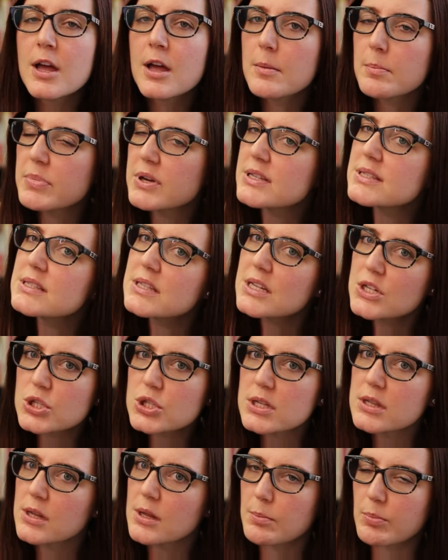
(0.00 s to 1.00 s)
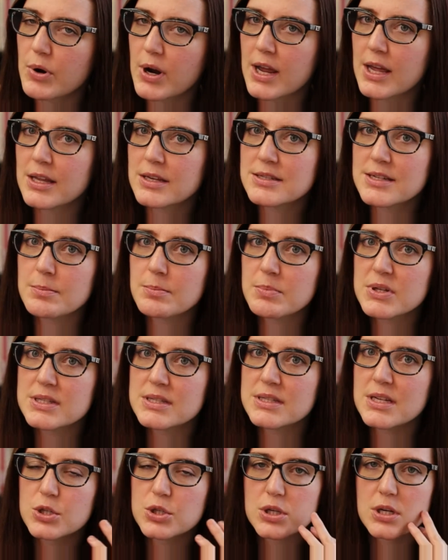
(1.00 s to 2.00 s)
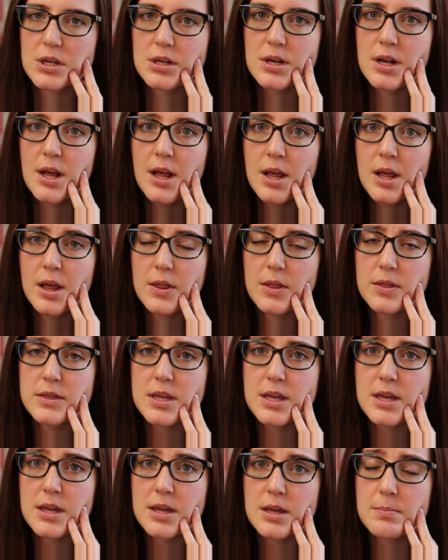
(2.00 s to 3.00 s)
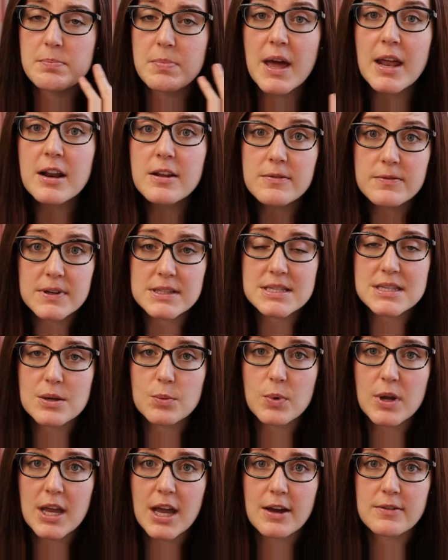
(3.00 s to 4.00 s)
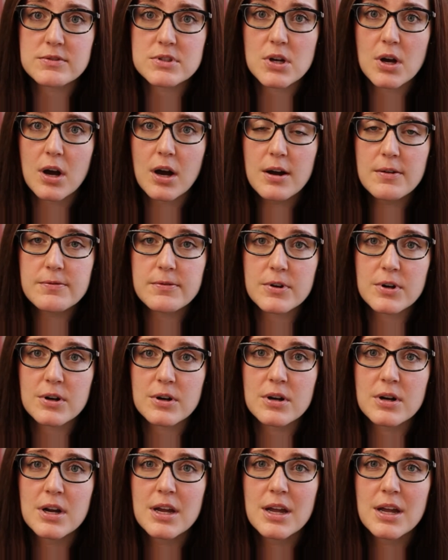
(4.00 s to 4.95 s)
position the brand and position the benefits that we have to offer